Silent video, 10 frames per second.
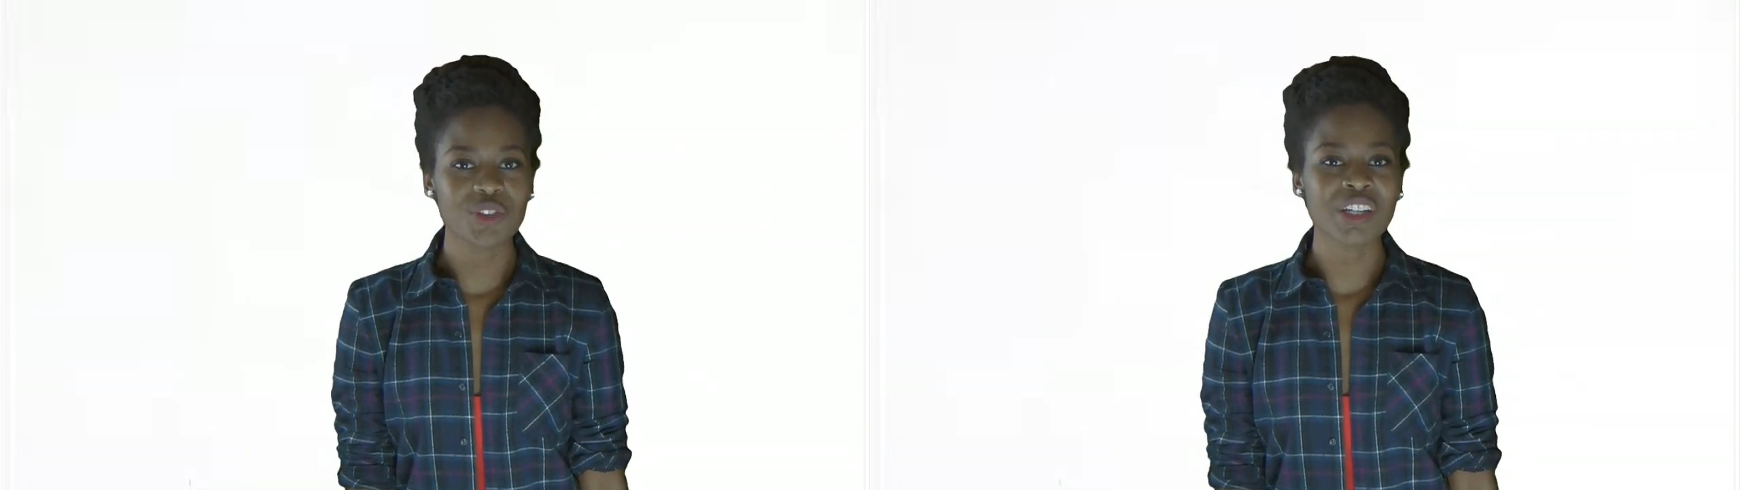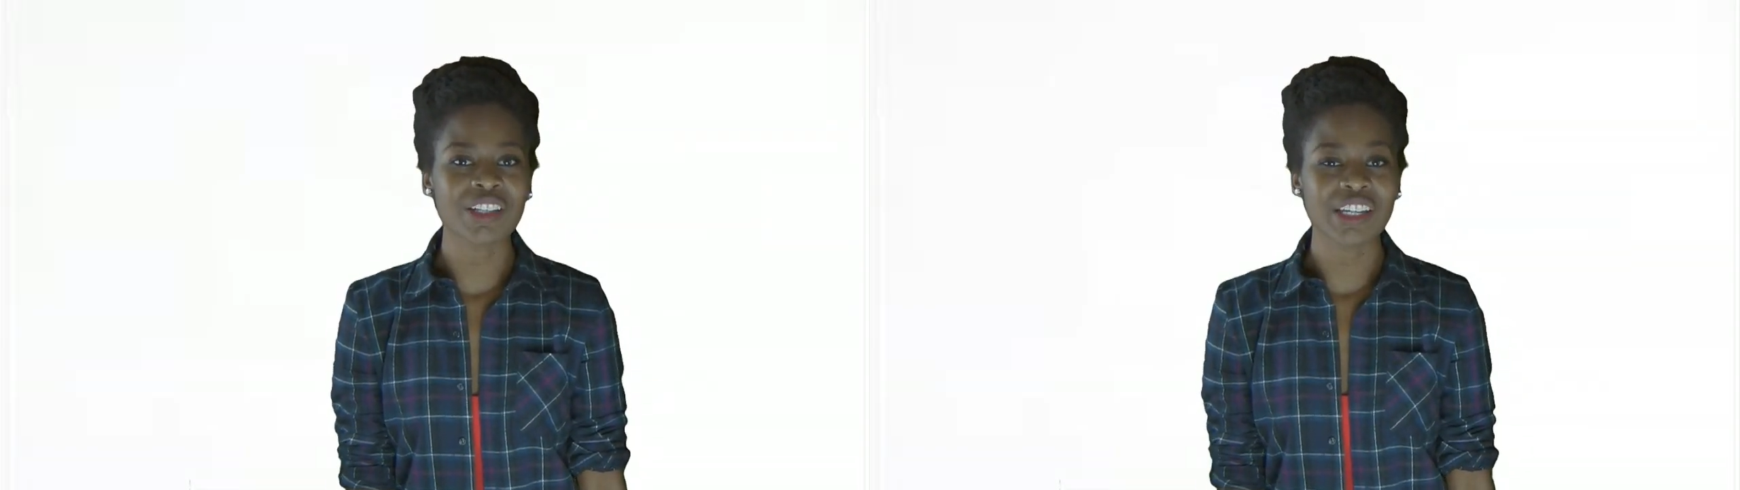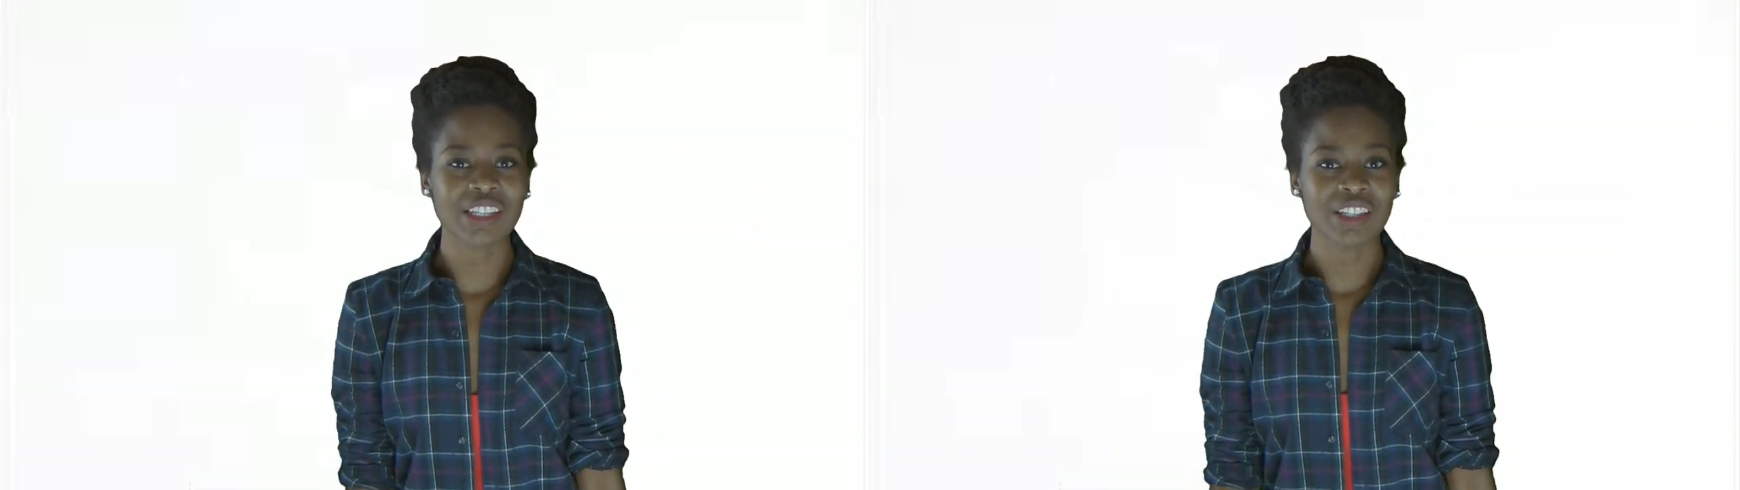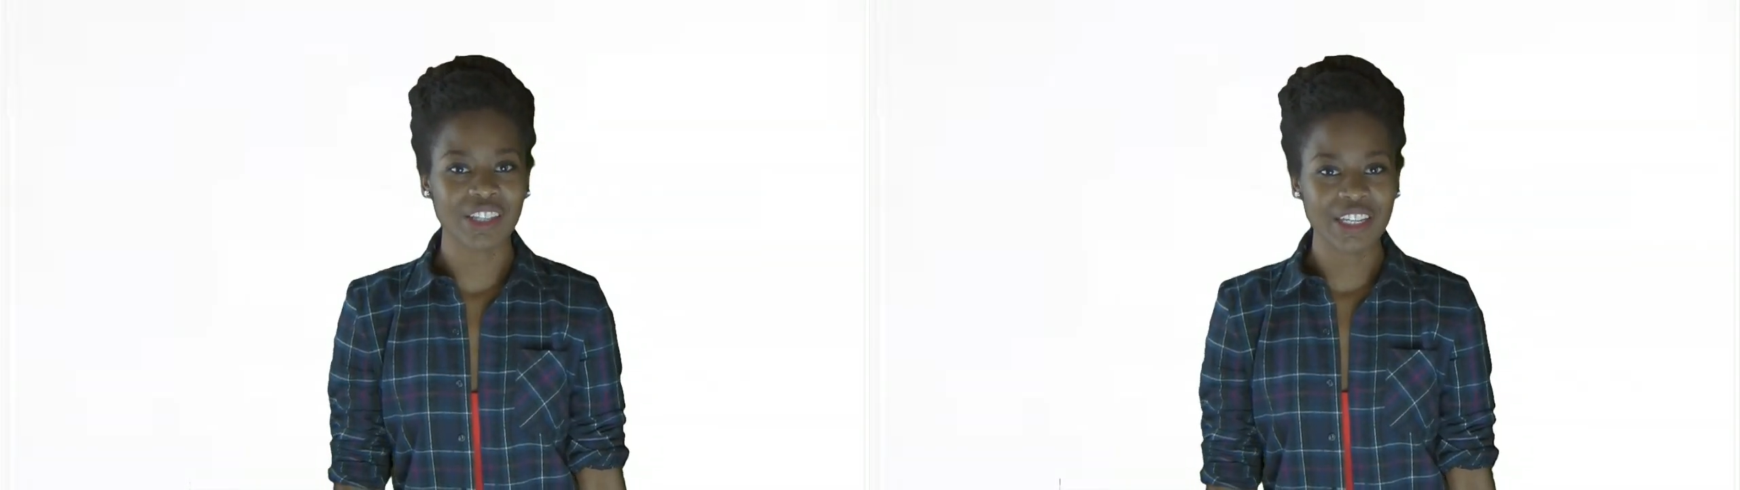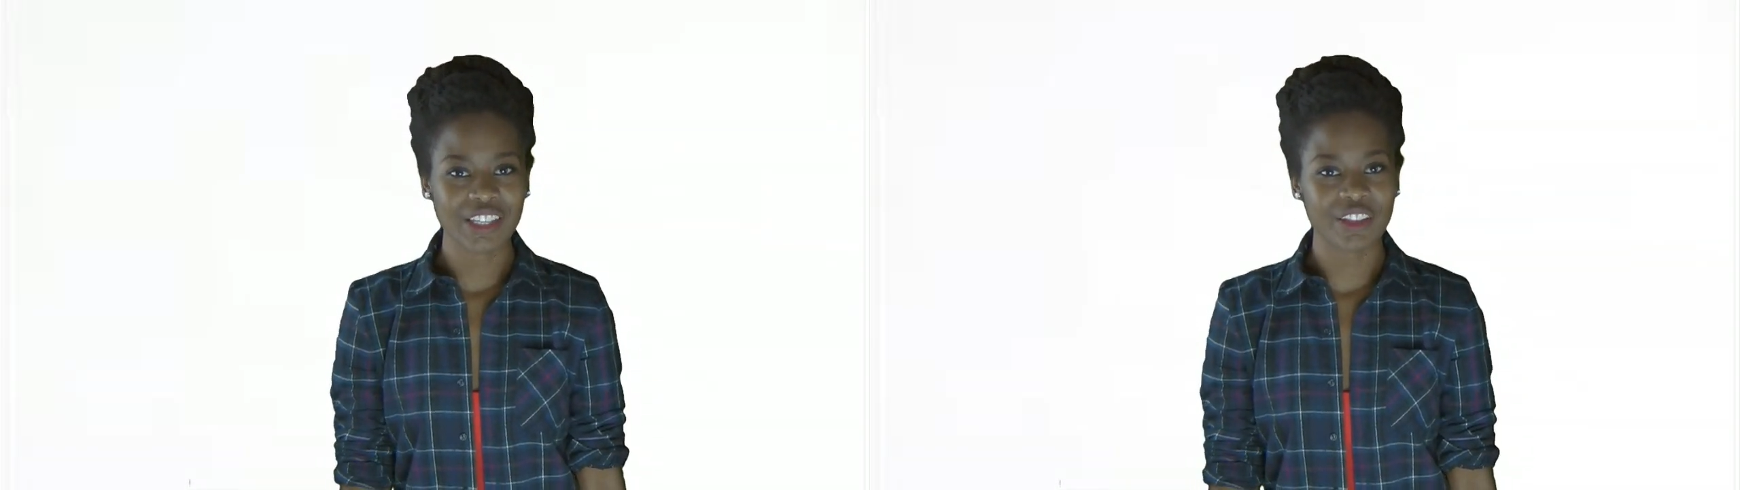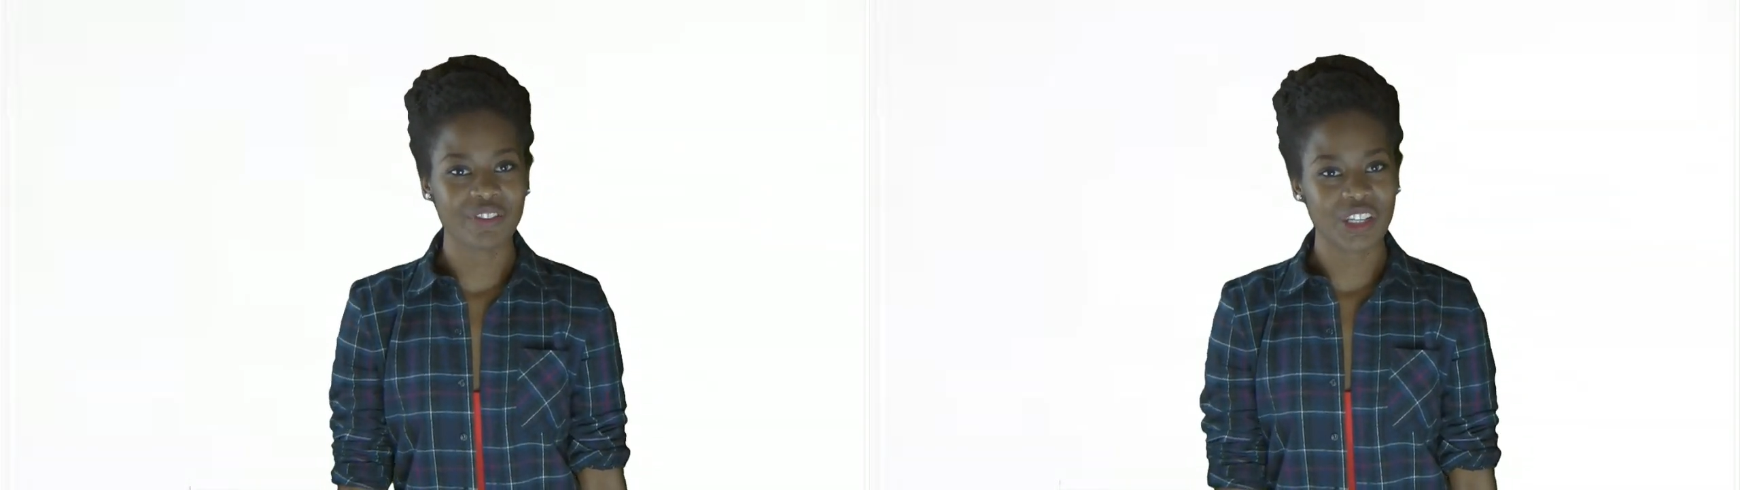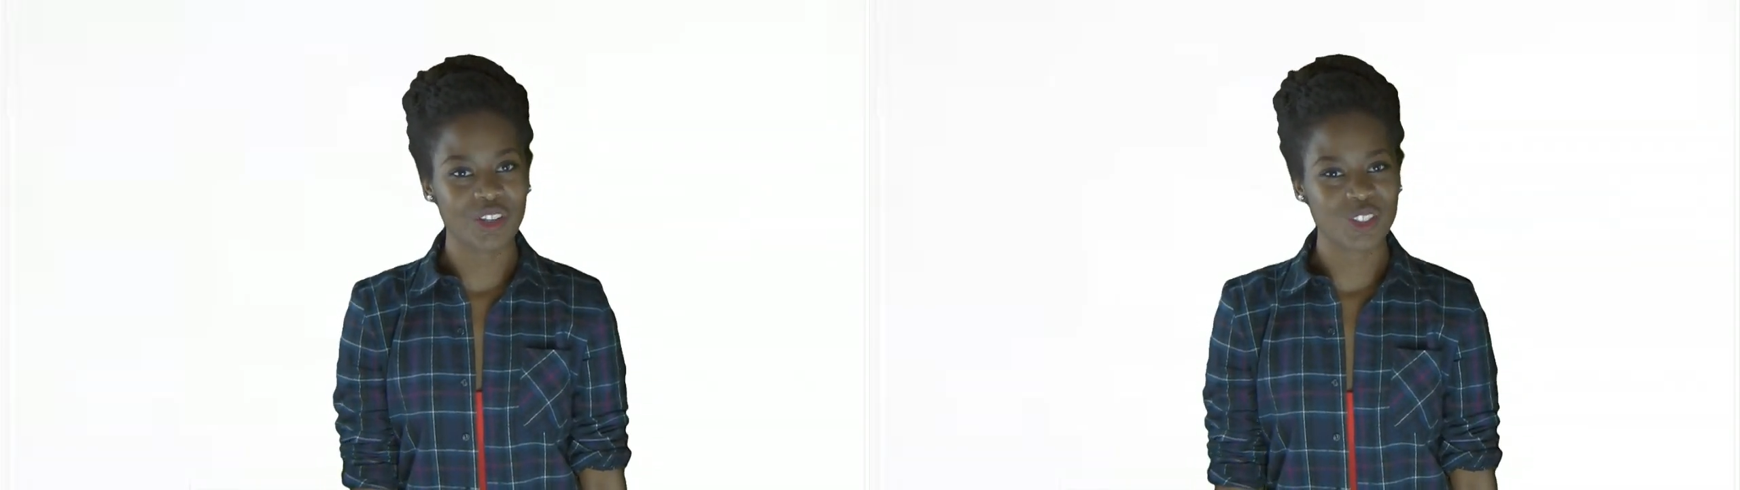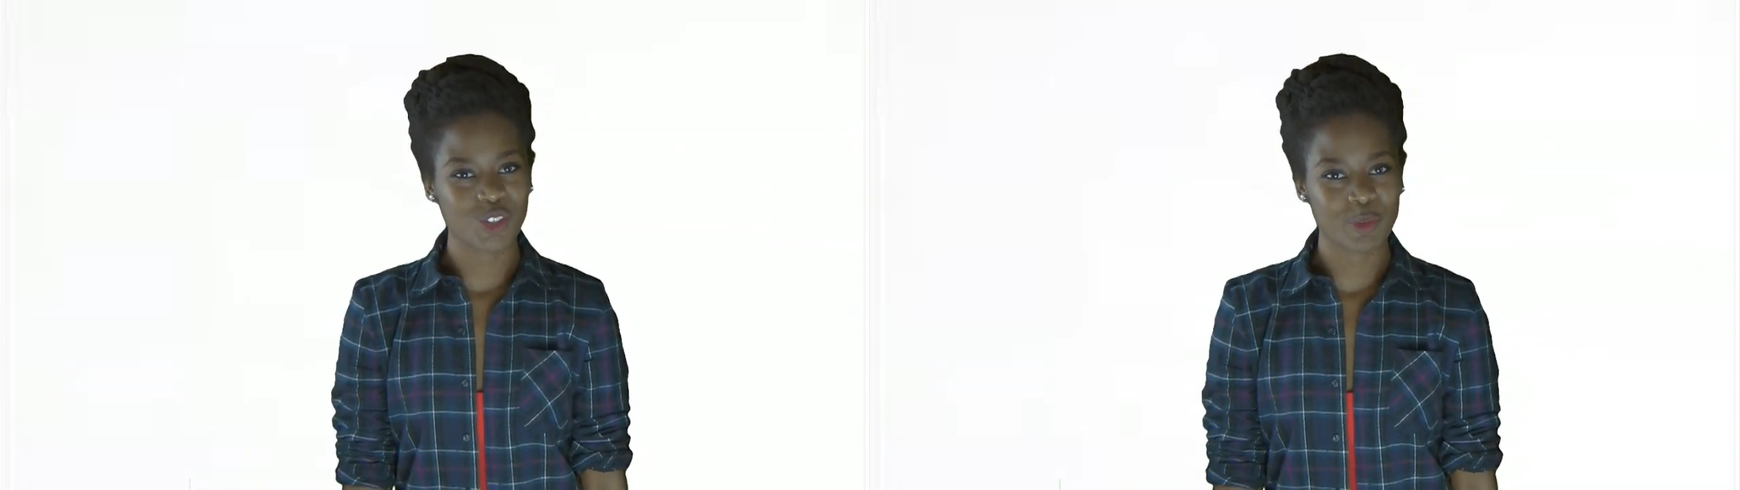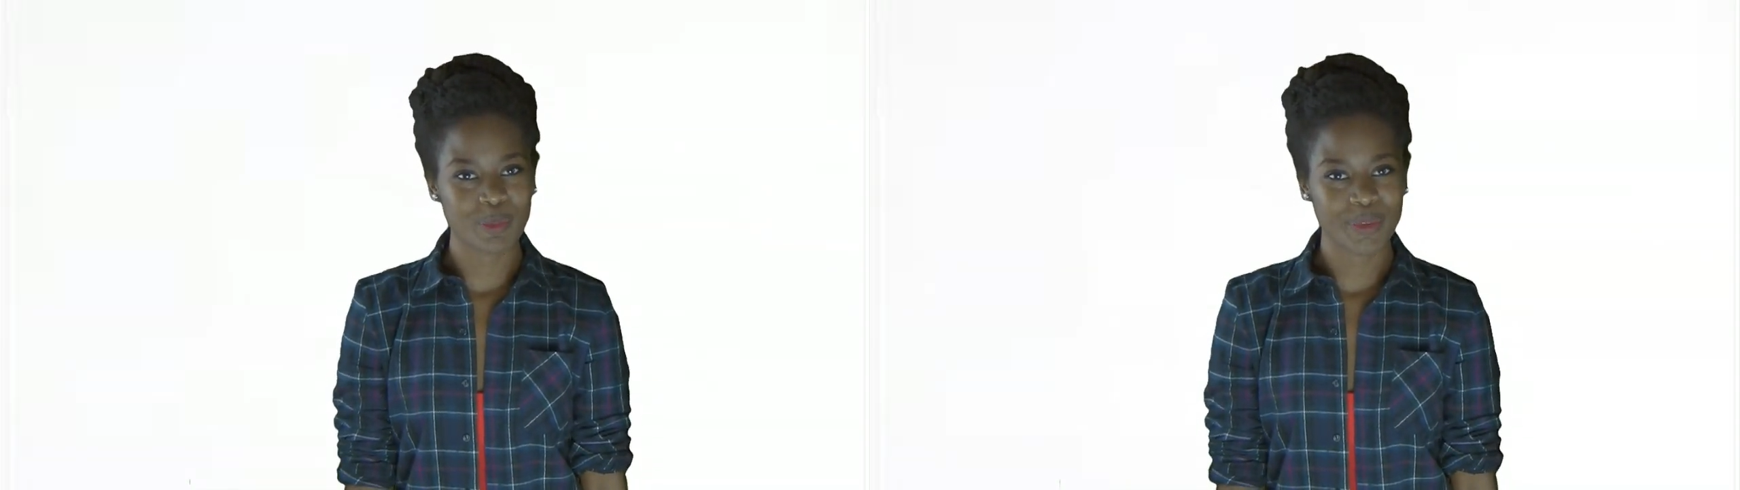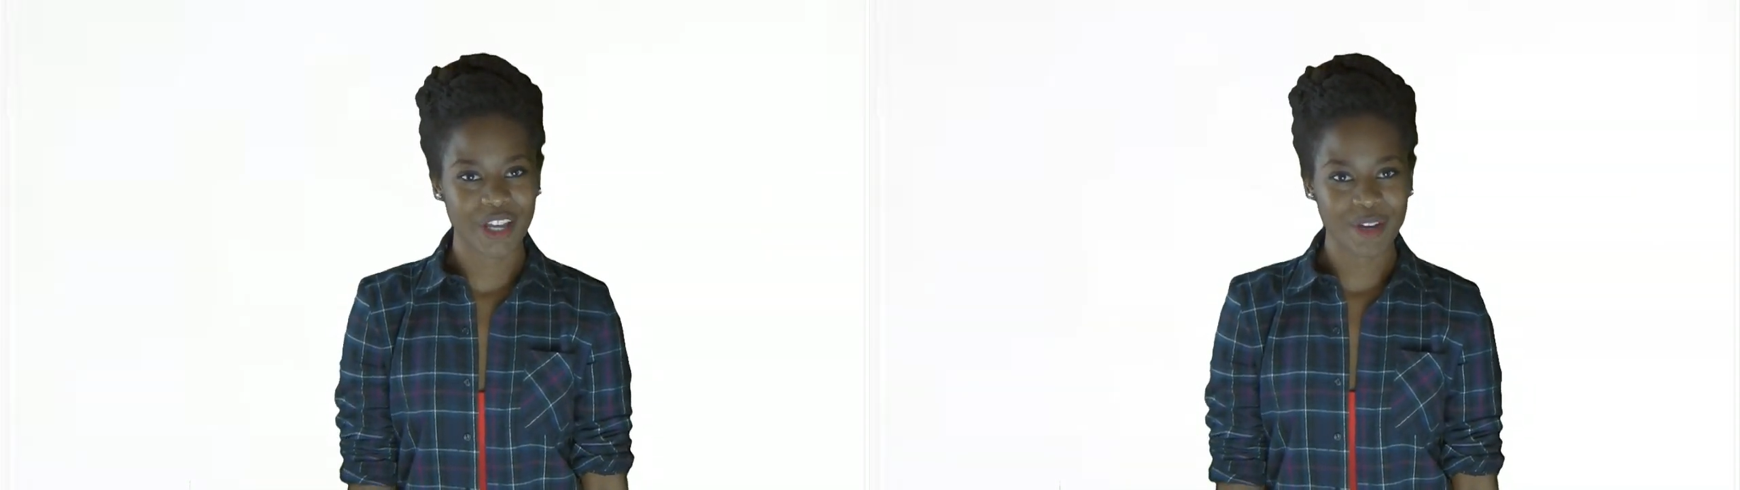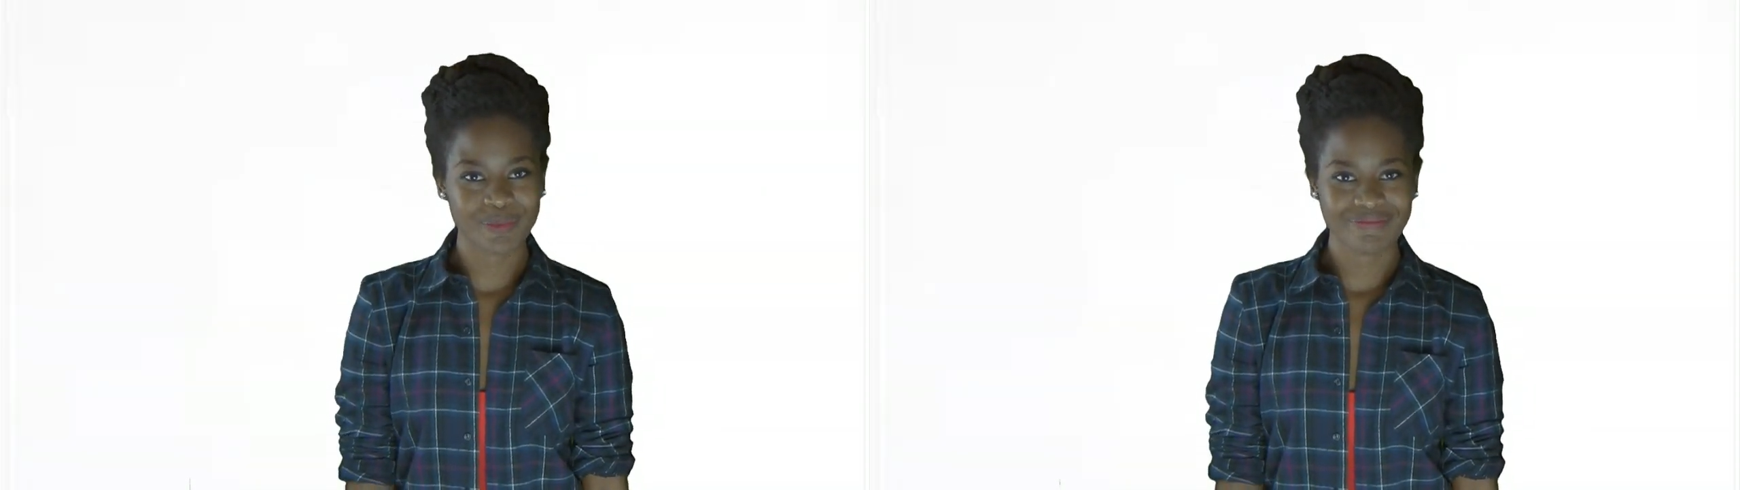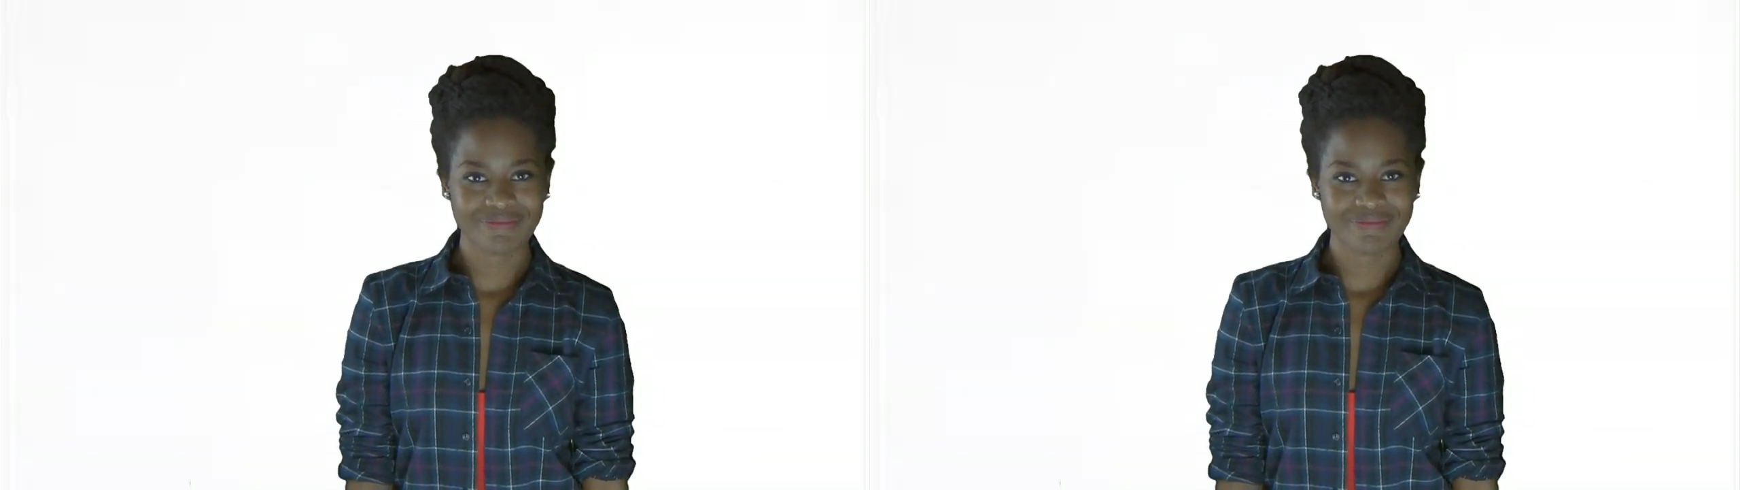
you can click in the link in the video description below.